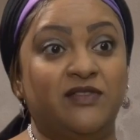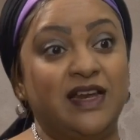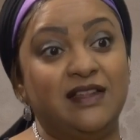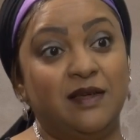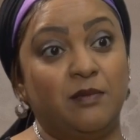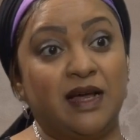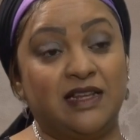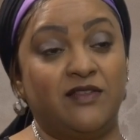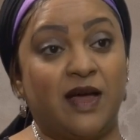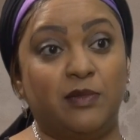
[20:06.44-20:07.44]
if anything
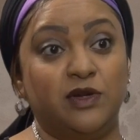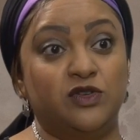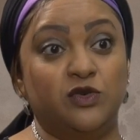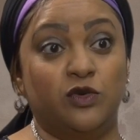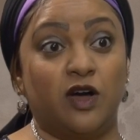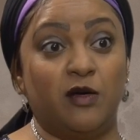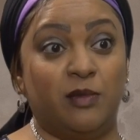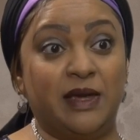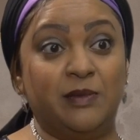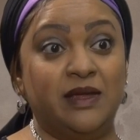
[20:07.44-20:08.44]
might have happened to our
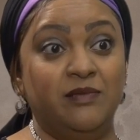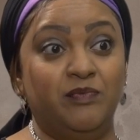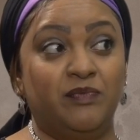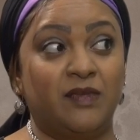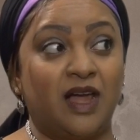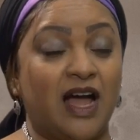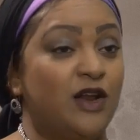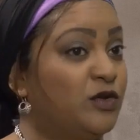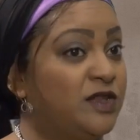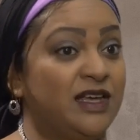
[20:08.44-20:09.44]
baby, I
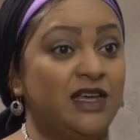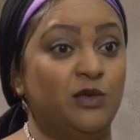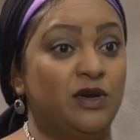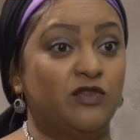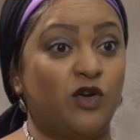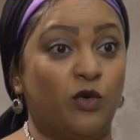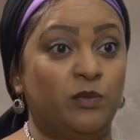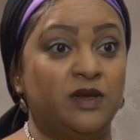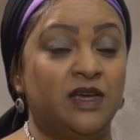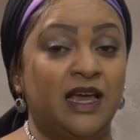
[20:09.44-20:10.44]
don't think he would have
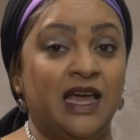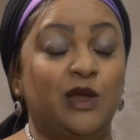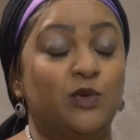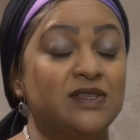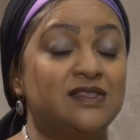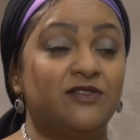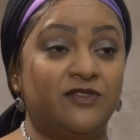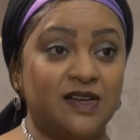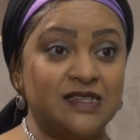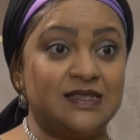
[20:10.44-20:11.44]
coped. It was the
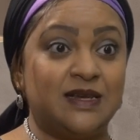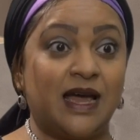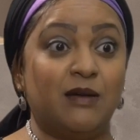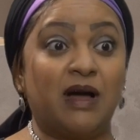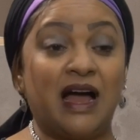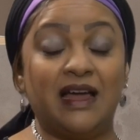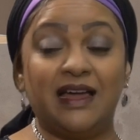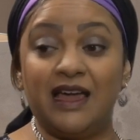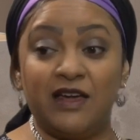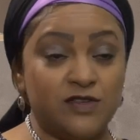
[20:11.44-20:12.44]
first time I
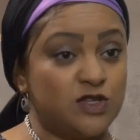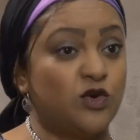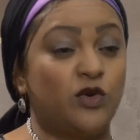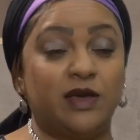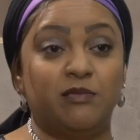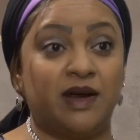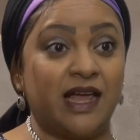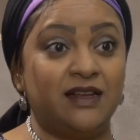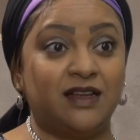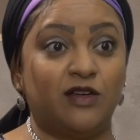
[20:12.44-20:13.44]
ever saw him
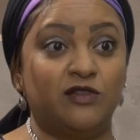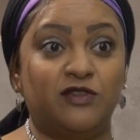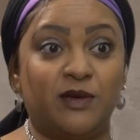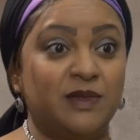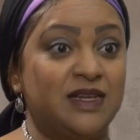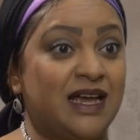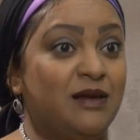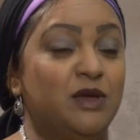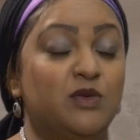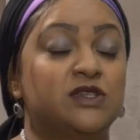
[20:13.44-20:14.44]
break down from the
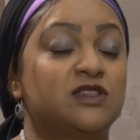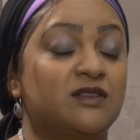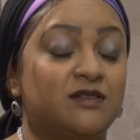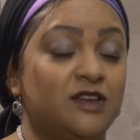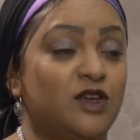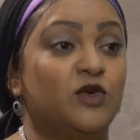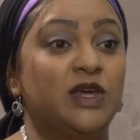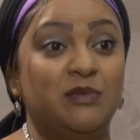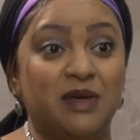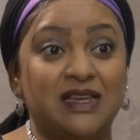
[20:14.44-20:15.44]
time he was,
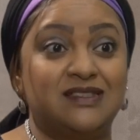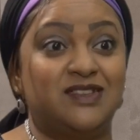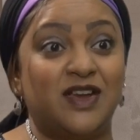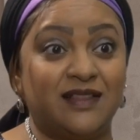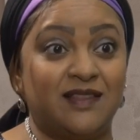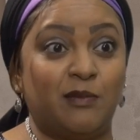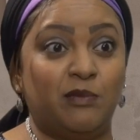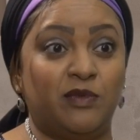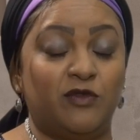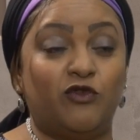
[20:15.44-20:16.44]
keeping his strength up
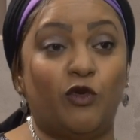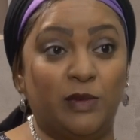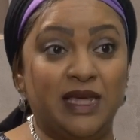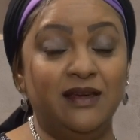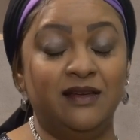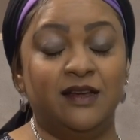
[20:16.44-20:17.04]
for me.